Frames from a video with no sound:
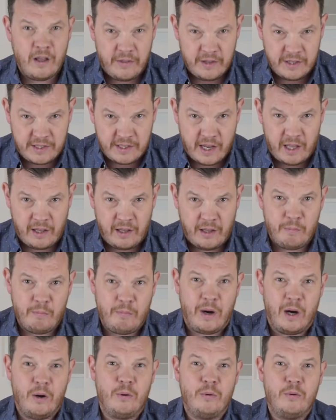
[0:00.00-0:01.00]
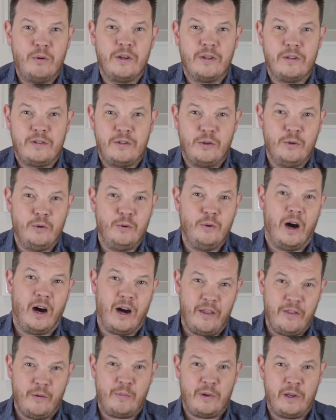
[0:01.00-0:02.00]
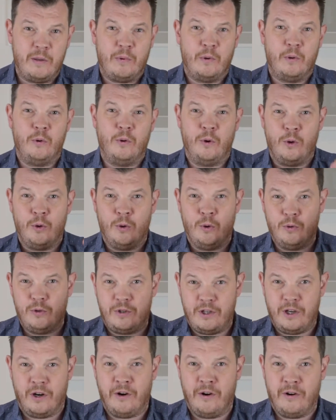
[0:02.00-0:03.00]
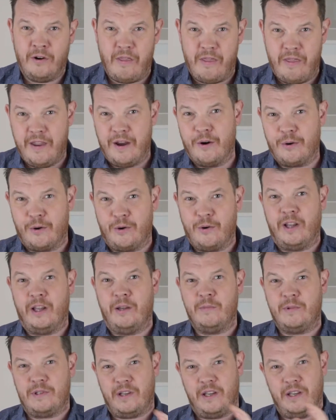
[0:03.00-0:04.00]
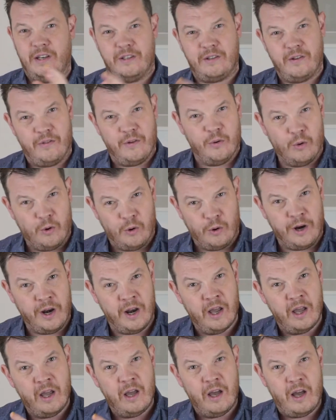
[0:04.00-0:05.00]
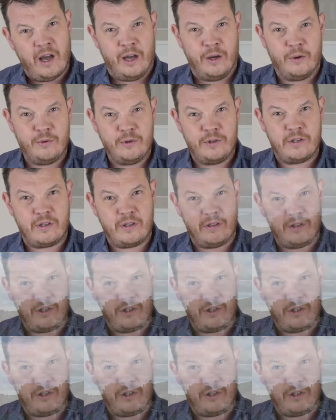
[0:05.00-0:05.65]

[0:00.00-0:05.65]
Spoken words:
They sell in bulk to other people who turn their grapes into their own house